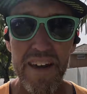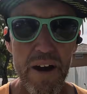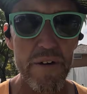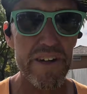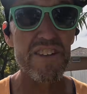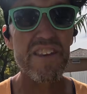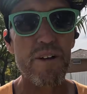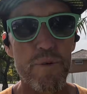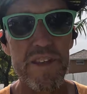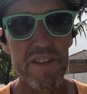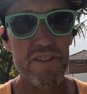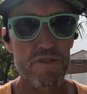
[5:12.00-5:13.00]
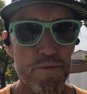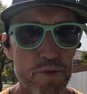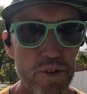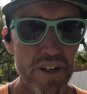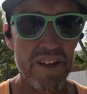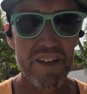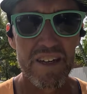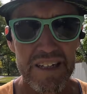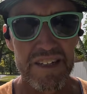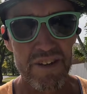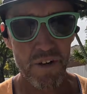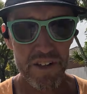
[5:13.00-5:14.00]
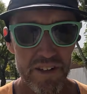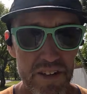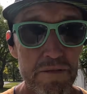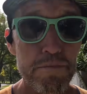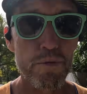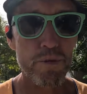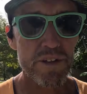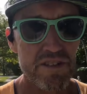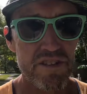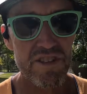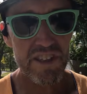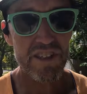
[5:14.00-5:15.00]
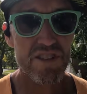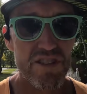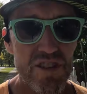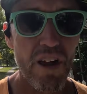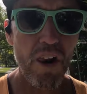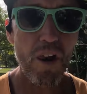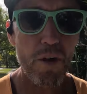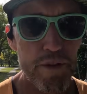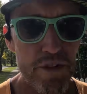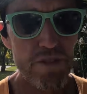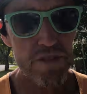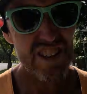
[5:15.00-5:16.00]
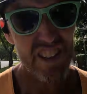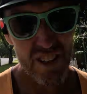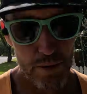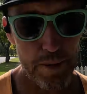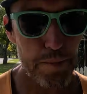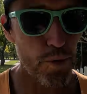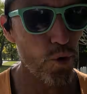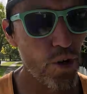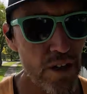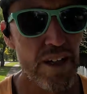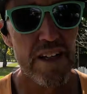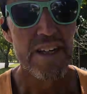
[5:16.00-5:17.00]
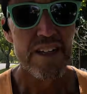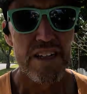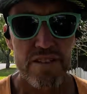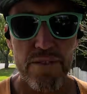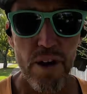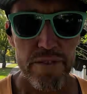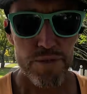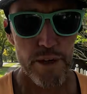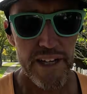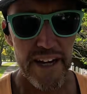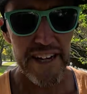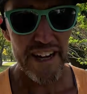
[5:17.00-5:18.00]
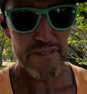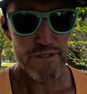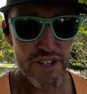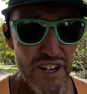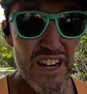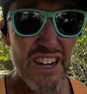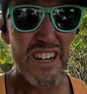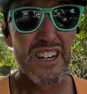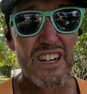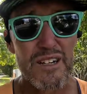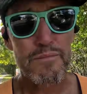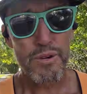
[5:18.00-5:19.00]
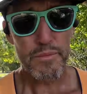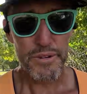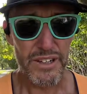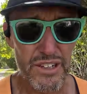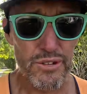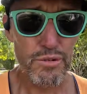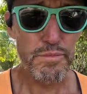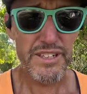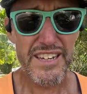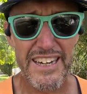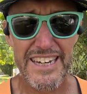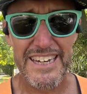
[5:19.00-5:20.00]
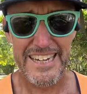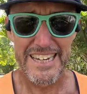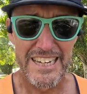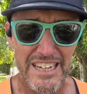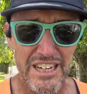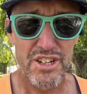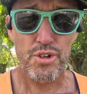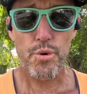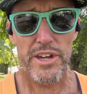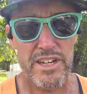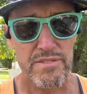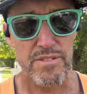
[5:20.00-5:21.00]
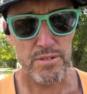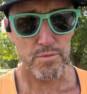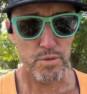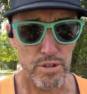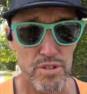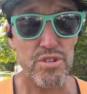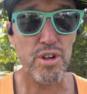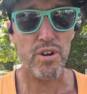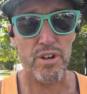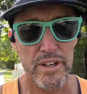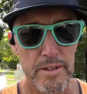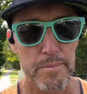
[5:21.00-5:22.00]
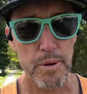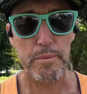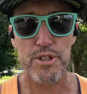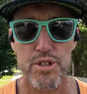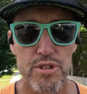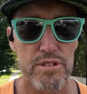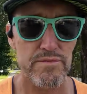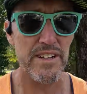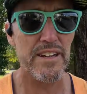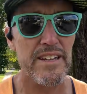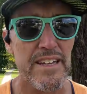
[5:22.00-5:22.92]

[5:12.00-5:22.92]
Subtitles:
going in that wind this morning. 19.6 kilometres and a little bit more. 5:28 average. Probably a little bit quicker than what I probably should have done,